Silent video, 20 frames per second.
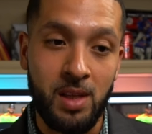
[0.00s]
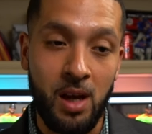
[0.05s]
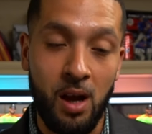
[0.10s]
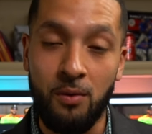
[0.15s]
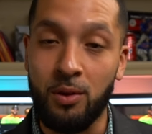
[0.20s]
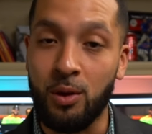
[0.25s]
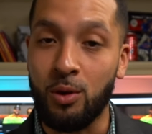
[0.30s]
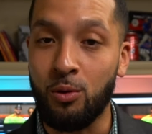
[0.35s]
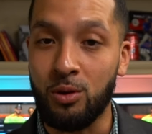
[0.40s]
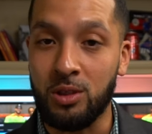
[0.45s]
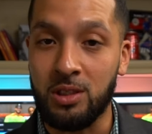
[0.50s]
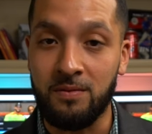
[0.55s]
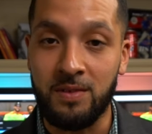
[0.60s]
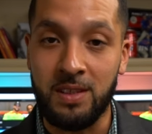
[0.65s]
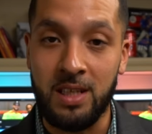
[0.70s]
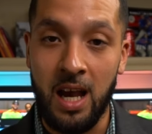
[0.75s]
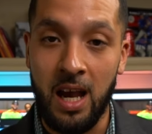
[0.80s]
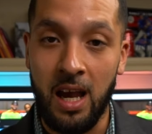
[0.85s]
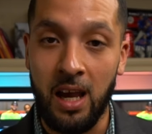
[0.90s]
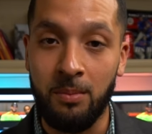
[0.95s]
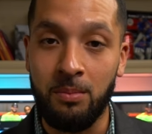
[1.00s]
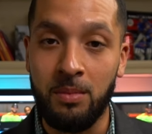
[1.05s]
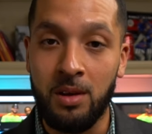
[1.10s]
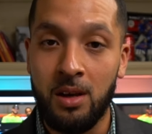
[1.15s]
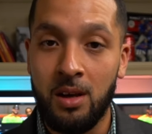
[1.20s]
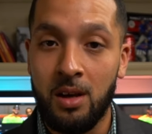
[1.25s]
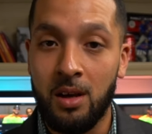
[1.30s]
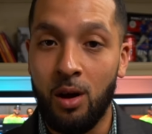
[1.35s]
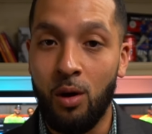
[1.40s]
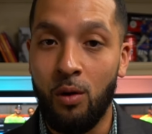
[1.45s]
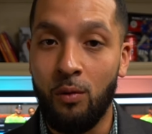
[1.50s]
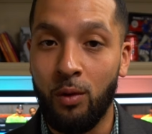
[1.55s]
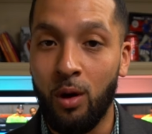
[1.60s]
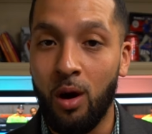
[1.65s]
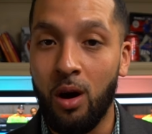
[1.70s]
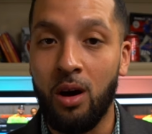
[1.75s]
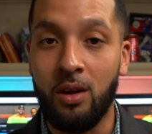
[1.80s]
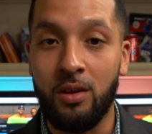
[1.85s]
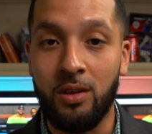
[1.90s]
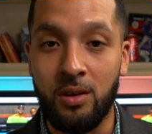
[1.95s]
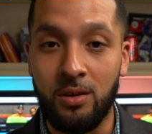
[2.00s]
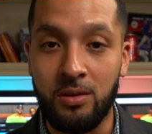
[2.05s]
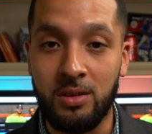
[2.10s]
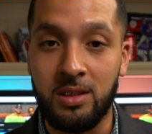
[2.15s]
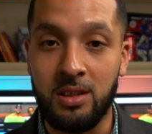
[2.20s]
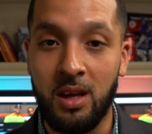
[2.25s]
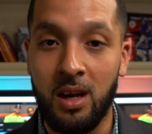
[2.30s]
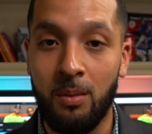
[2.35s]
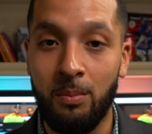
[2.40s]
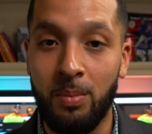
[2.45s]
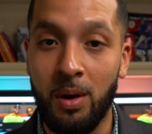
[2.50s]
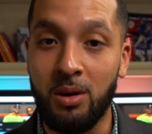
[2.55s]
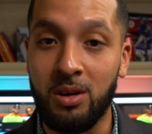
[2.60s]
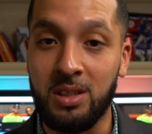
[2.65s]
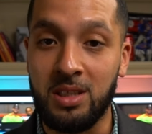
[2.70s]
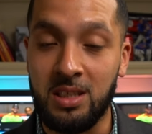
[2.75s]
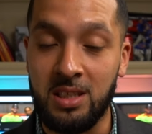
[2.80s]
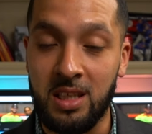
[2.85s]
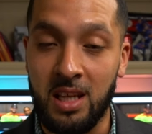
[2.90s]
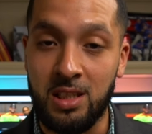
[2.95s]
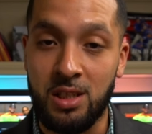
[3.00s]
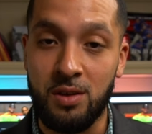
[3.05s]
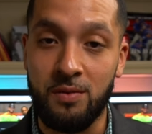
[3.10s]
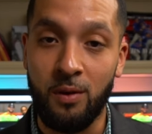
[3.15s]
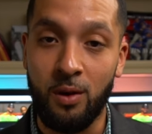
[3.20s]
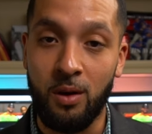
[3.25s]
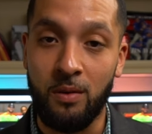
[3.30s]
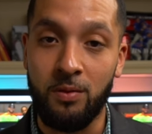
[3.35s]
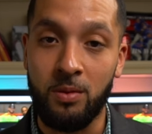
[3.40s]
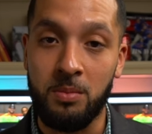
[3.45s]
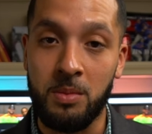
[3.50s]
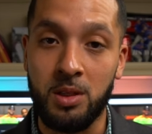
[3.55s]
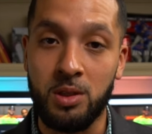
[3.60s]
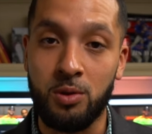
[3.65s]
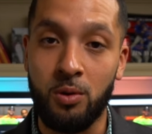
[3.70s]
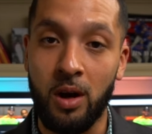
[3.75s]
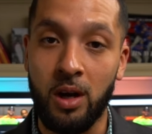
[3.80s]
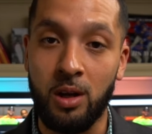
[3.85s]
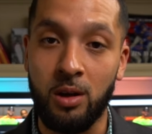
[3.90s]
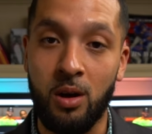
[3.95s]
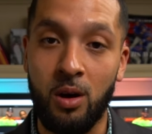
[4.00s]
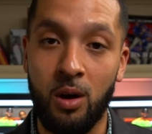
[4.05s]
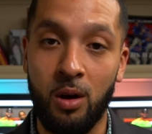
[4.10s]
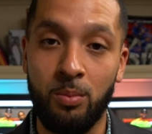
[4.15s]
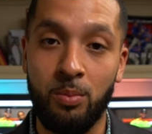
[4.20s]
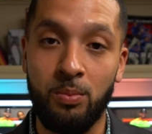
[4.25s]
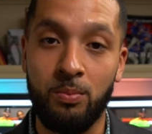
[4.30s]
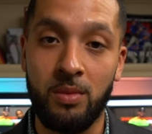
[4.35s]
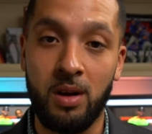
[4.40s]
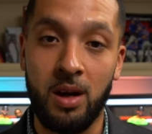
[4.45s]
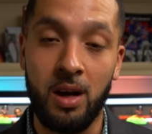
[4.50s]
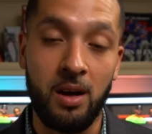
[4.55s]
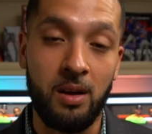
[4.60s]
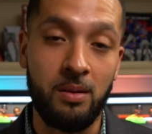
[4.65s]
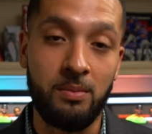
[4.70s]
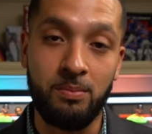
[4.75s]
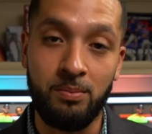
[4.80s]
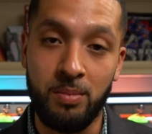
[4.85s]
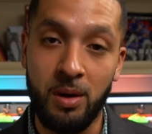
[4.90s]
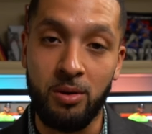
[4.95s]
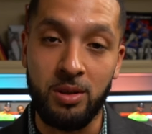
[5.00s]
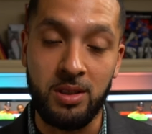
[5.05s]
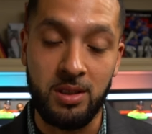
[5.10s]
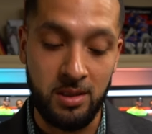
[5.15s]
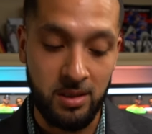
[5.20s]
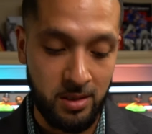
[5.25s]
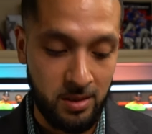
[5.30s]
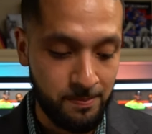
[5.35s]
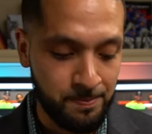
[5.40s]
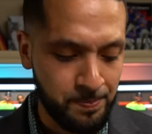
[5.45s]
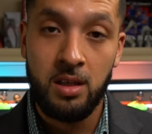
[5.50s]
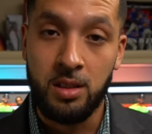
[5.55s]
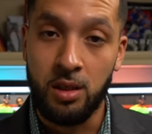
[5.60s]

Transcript: over the course of time over all those uh, bonuses that you've earned from those credit card uh, bonuses.